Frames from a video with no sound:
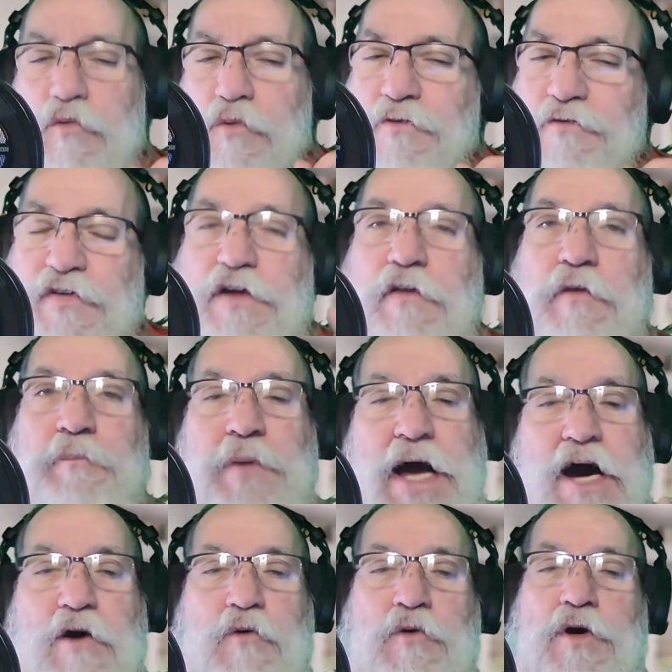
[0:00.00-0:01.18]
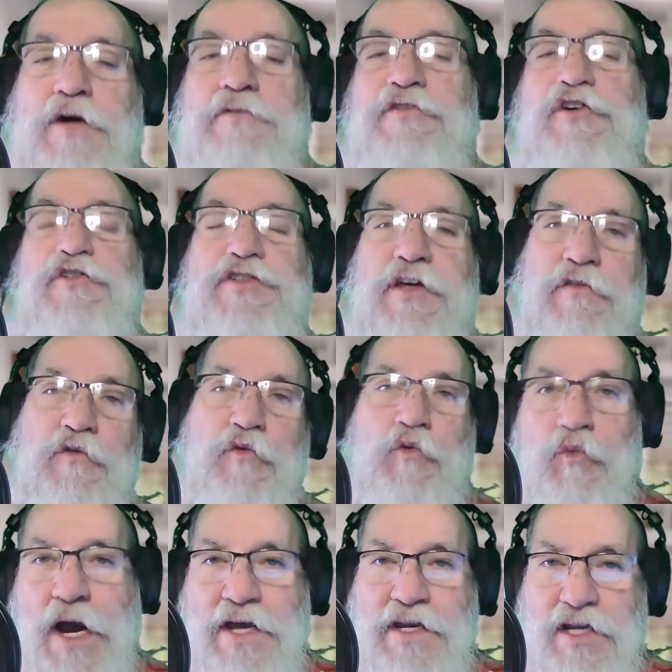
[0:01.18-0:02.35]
to reveal the power of using the right